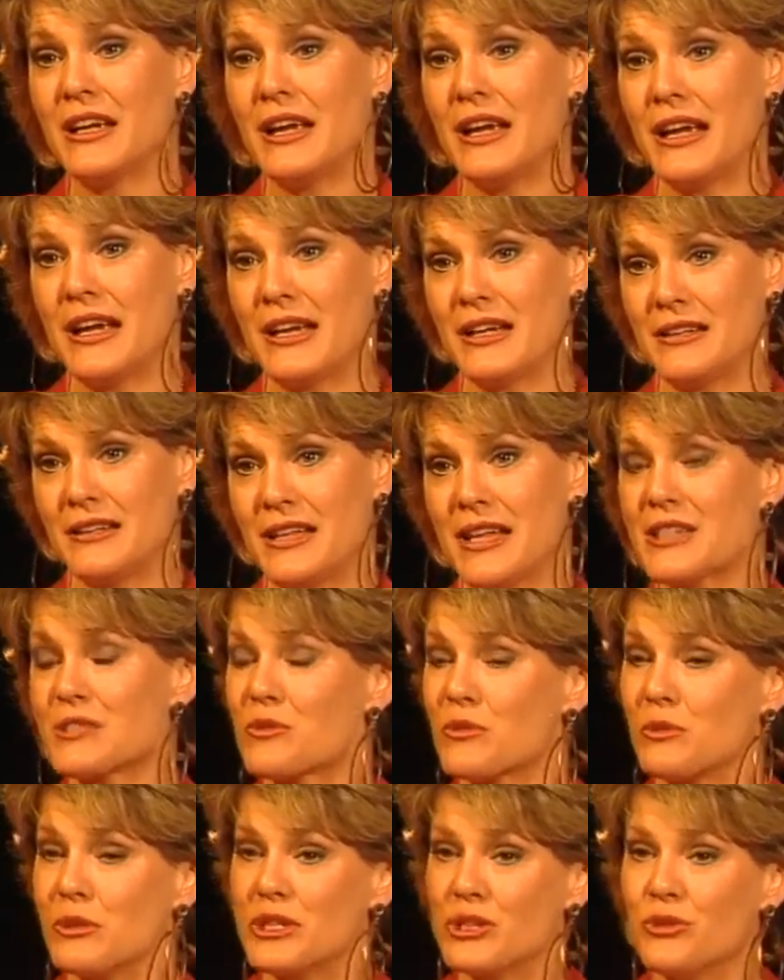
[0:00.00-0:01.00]
And
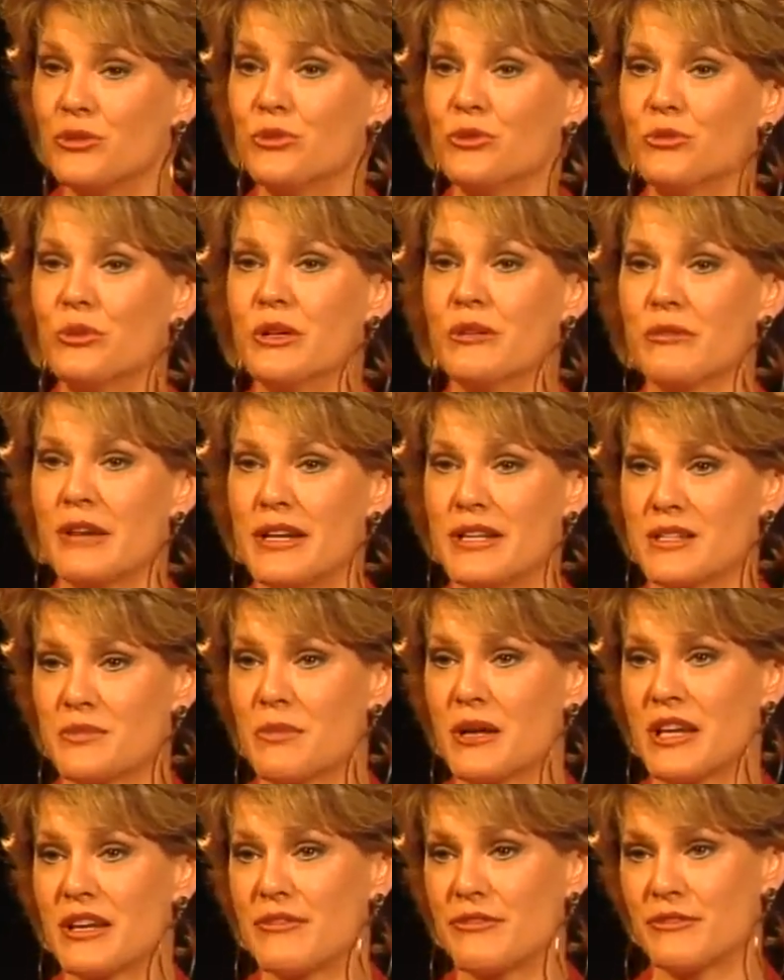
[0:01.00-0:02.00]
that's what we do. We raise
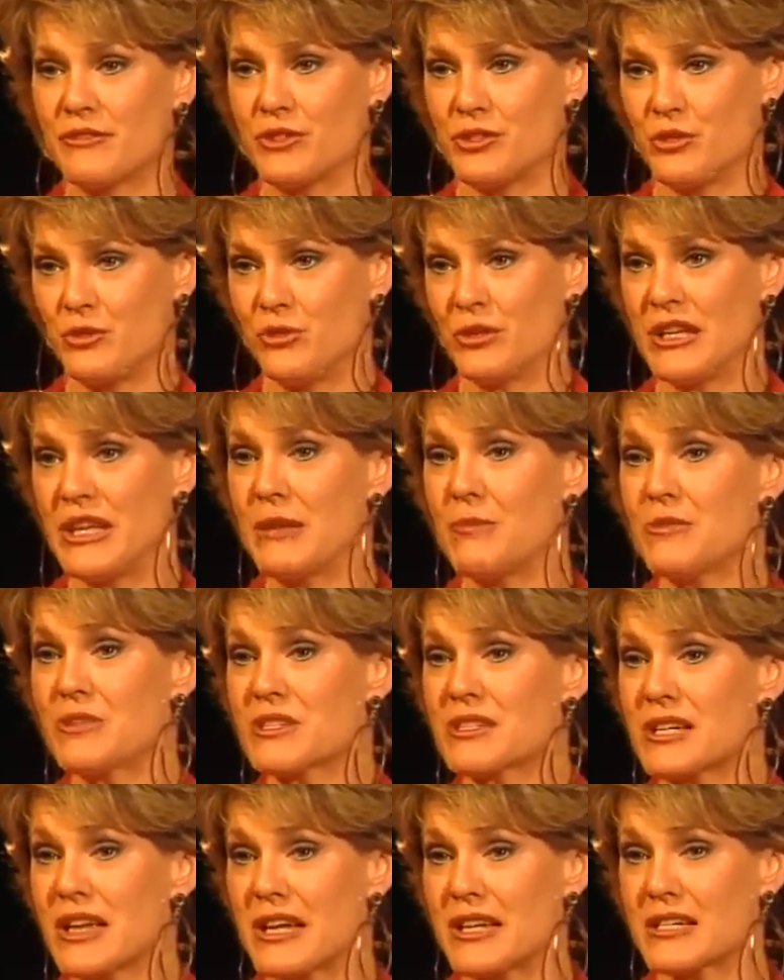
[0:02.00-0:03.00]
money to keep the
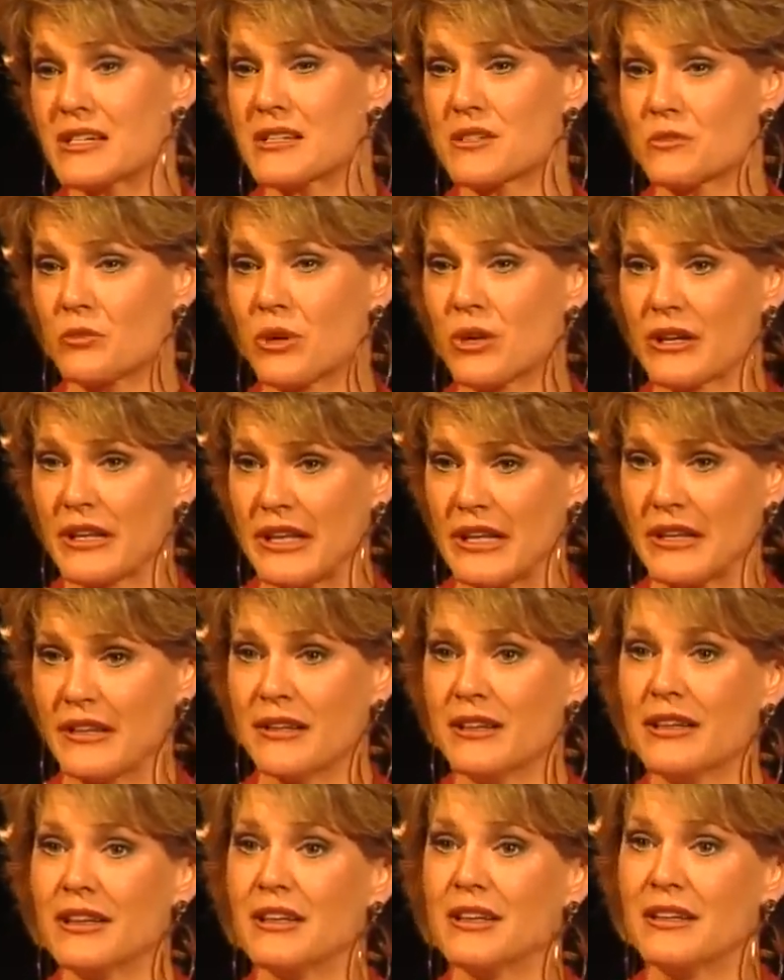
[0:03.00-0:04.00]
scientists
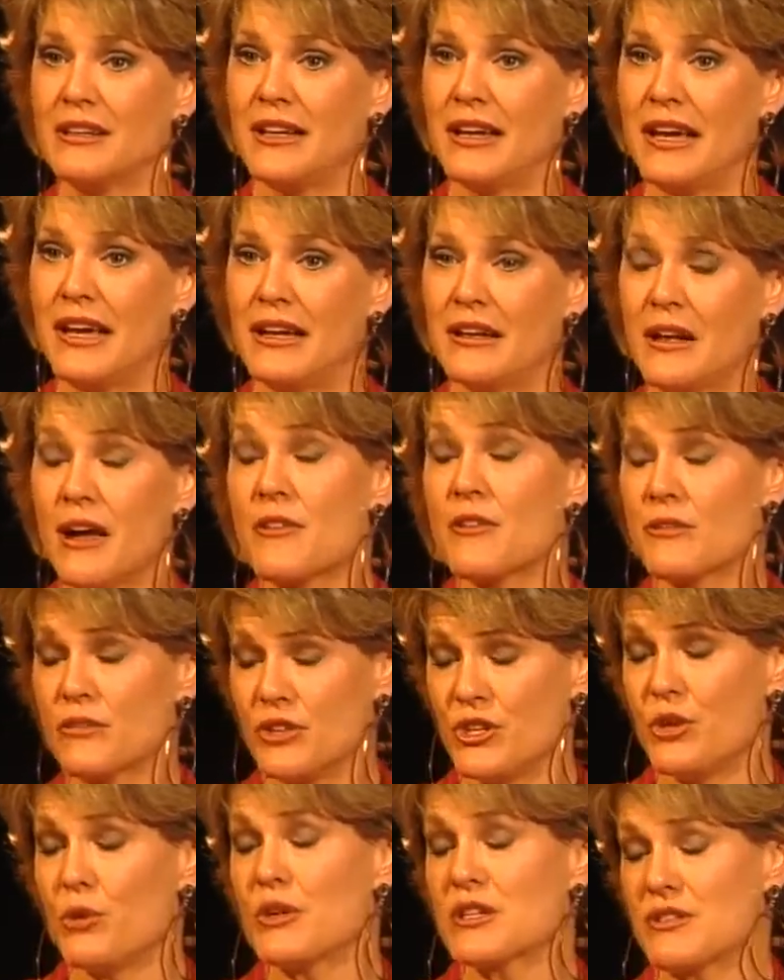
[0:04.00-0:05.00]
working. And other
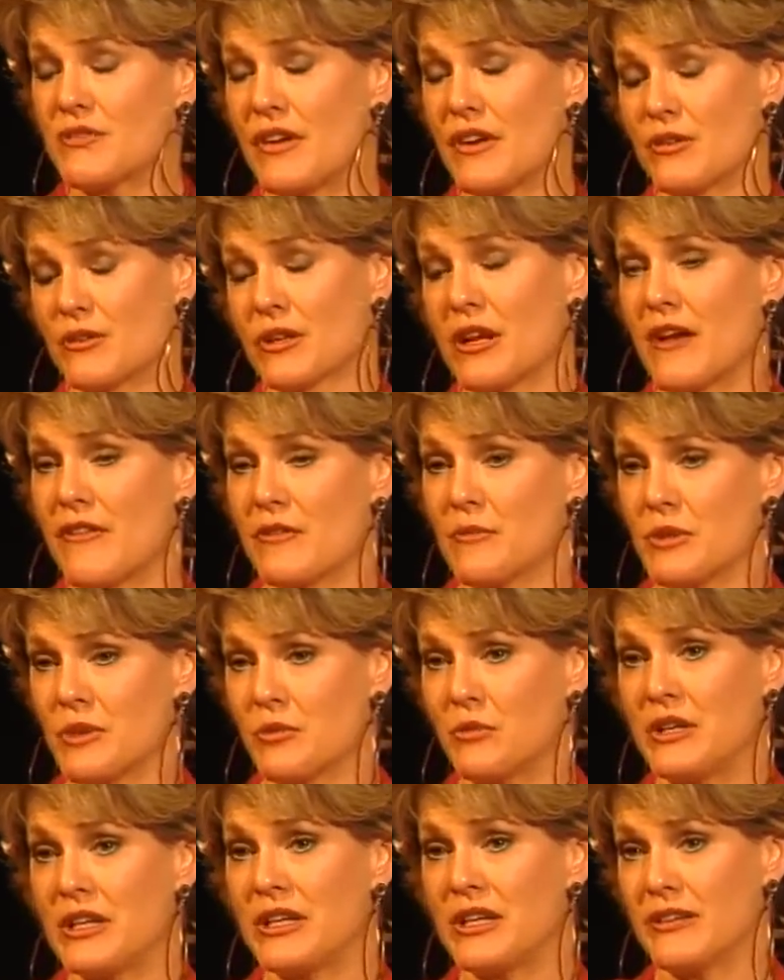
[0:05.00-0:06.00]
than the U.S. federal
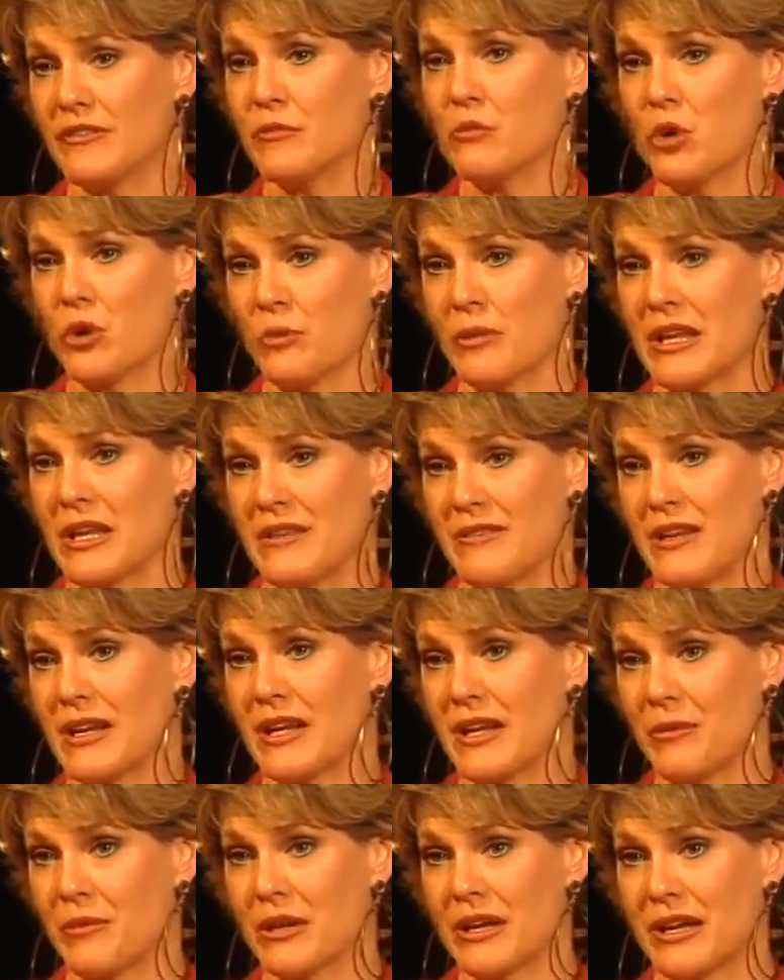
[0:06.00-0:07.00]
government, we give more money than
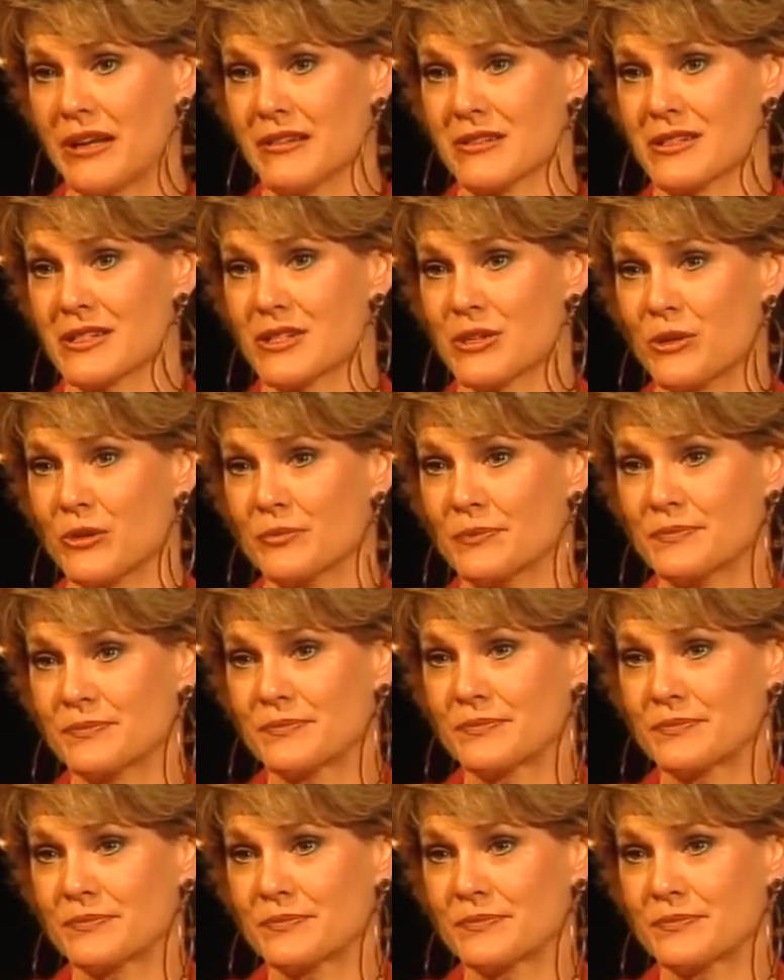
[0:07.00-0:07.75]
anyone else. So,